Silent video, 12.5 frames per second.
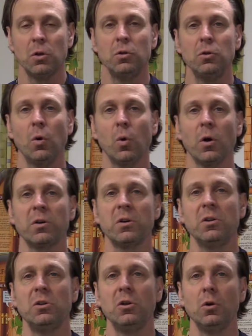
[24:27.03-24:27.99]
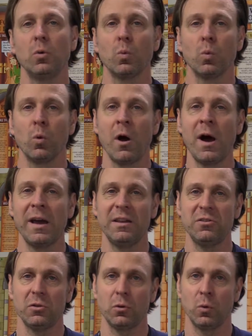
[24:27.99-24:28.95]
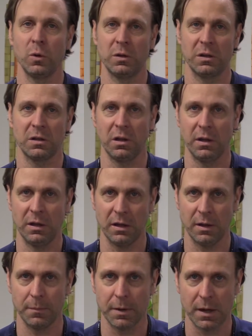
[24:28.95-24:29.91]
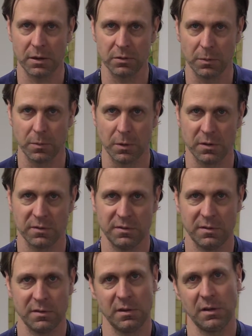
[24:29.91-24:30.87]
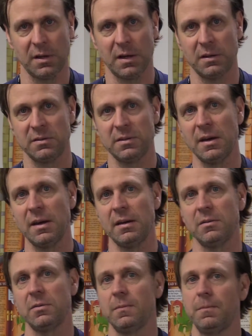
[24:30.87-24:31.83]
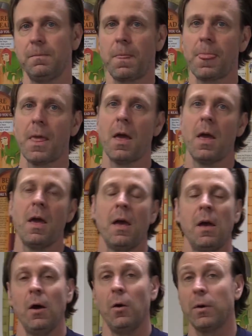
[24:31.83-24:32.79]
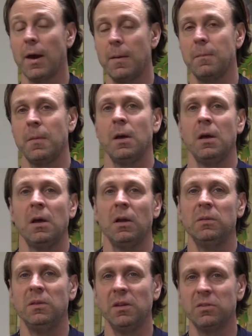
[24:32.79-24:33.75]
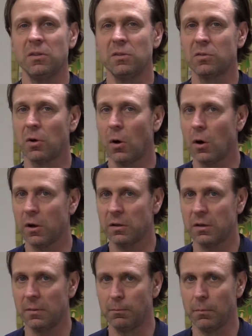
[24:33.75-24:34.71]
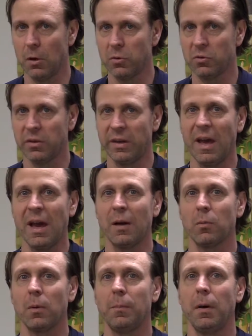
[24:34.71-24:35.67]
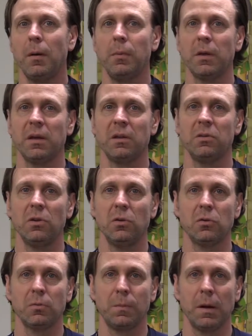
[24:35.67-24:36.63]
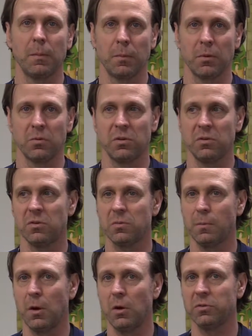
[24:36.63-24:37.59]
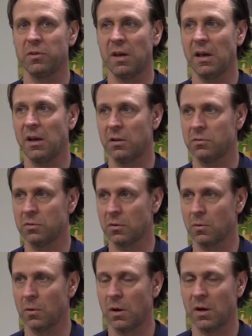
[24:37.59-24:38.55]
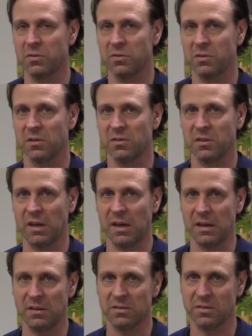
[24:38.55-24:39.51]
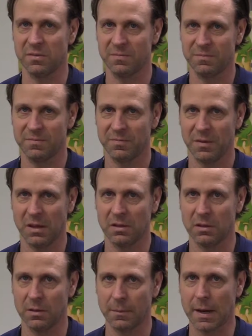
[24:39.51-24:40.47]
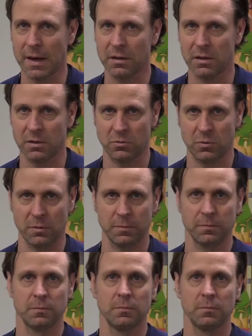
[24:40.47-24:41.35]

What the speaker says: nor could you write critically about the President of the United States. Okay, this is targeted mostly at Republican newspapers in small towns across the states and in the backcountry.